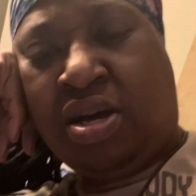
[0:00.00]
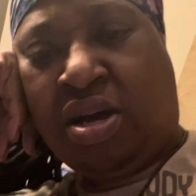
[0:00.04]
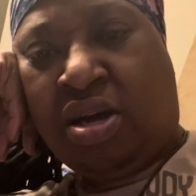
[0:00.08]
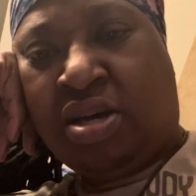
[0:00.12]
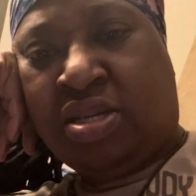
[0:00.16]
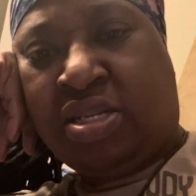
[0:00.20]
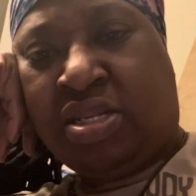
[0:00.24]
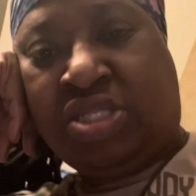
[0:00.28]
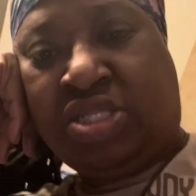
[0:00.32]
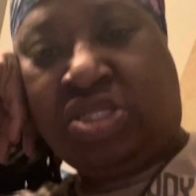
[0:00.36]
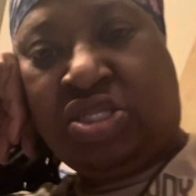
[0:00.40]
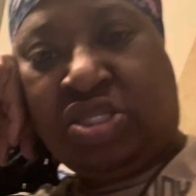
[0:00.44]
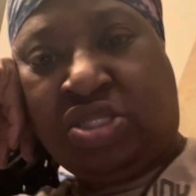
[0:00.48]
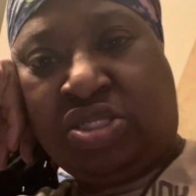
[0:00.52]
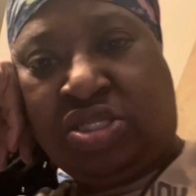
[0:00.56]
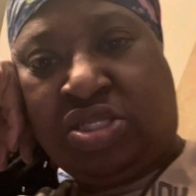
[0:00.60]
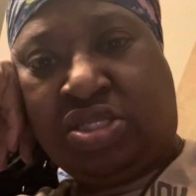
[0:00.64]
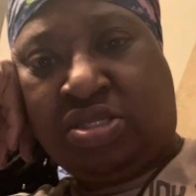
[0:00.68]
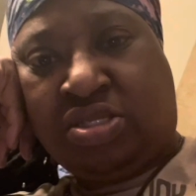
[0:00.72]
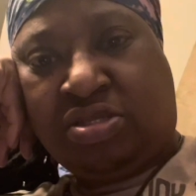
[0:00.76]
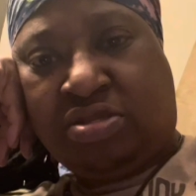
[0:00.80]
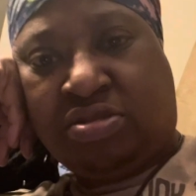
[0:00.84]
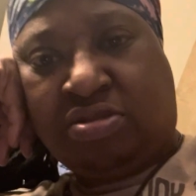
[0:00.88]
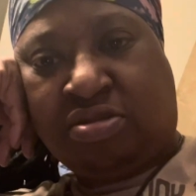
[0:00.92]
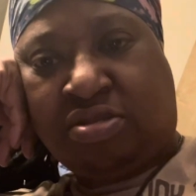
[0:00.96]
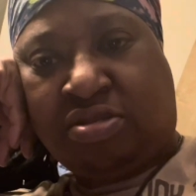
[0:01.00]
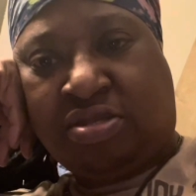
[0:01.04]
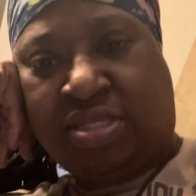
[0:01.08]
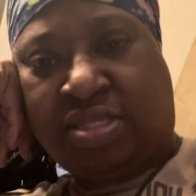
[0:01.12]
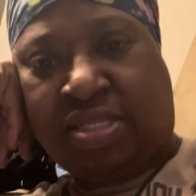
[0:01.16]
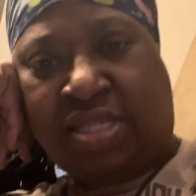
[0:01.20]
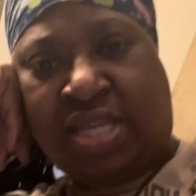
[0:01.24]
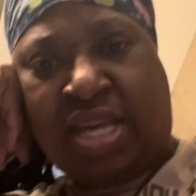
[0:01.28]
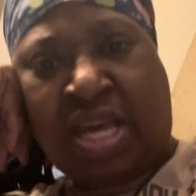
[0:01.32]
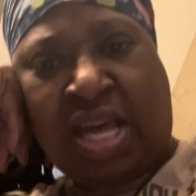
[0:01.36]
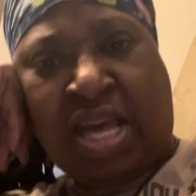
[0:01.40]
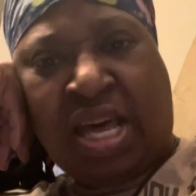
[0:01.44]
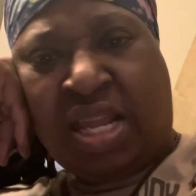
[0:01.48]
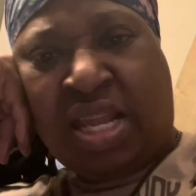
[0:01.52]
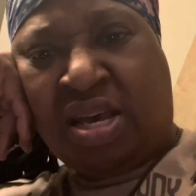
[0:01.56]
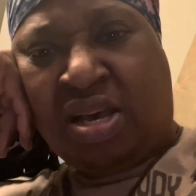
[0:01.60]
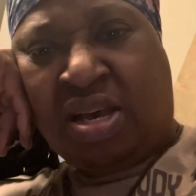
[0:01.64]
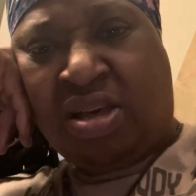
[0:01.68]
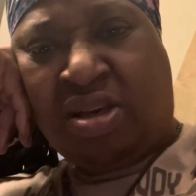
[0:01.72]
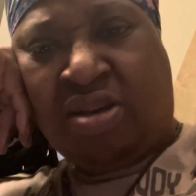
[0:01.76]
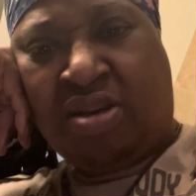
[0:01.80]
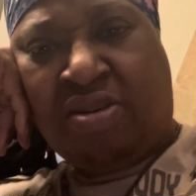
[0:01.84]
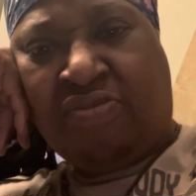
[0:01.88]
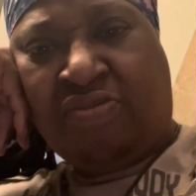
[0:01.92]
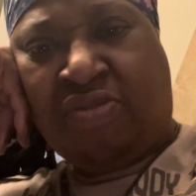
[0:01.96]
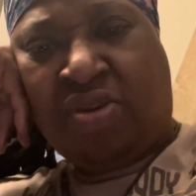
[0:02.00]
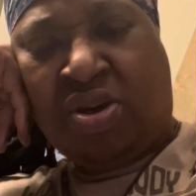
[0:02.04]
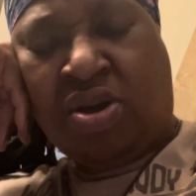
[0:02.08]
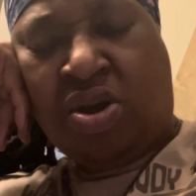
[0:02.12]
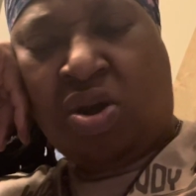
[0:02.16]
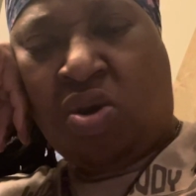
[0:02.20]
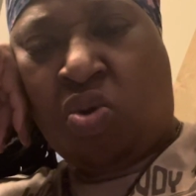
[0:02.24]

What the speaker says: are they just scared of?